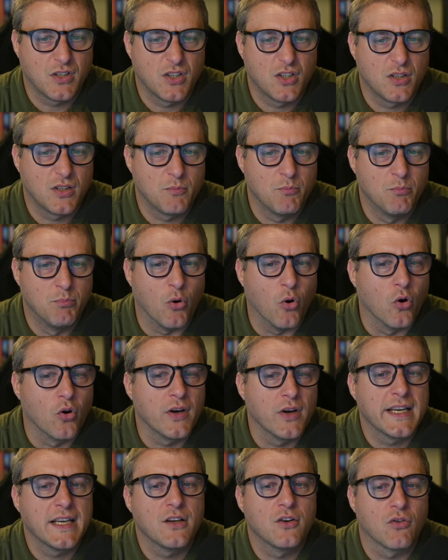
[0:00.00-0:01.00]

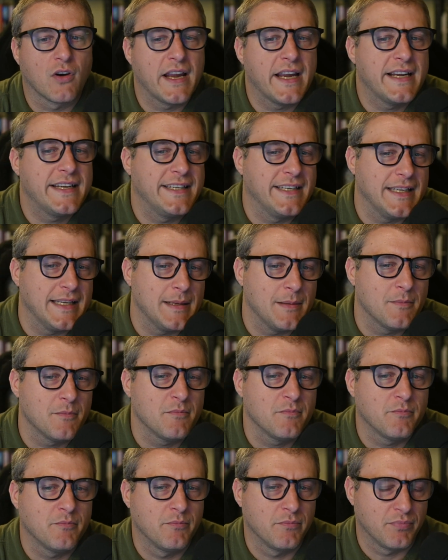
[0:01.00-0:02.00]
boring gray
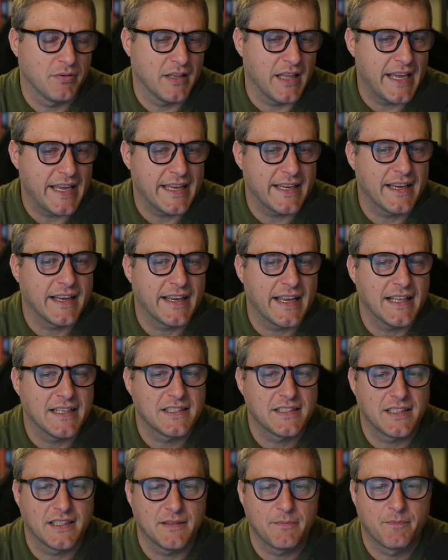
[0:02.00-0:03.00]
team playing against
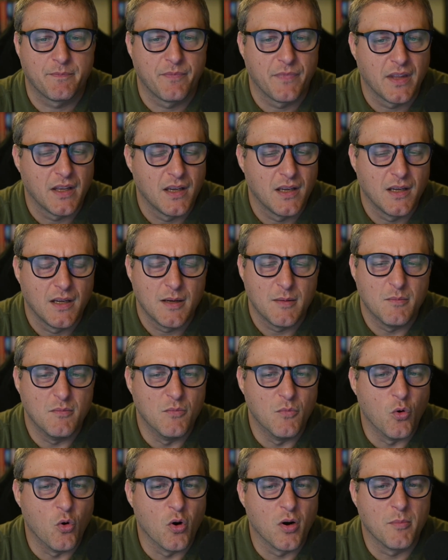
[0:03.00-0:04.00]
a
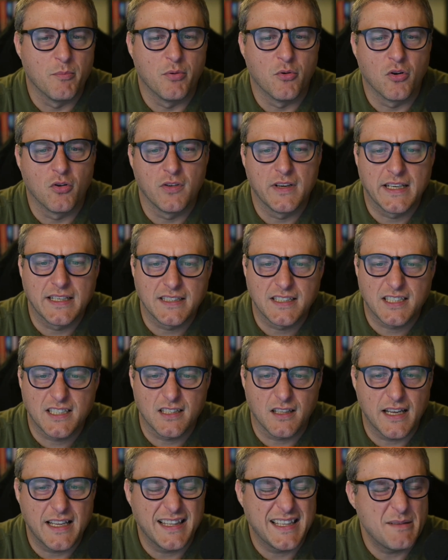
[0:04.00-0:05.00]
more boring,
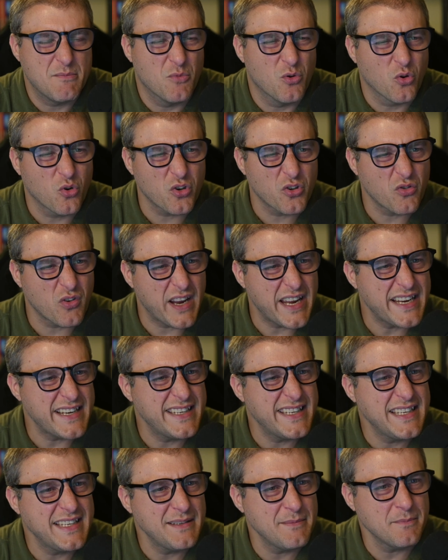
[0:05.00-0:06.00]
slightly more gray
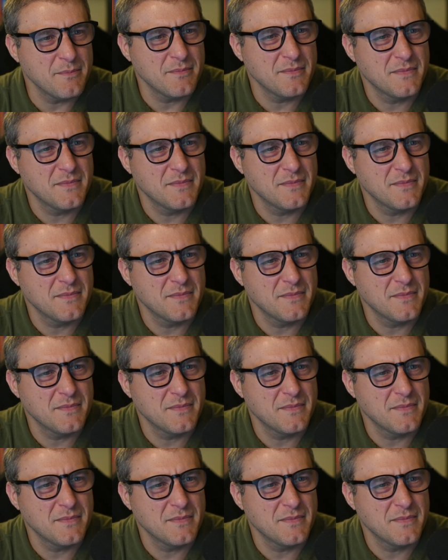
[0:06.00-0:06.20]
team.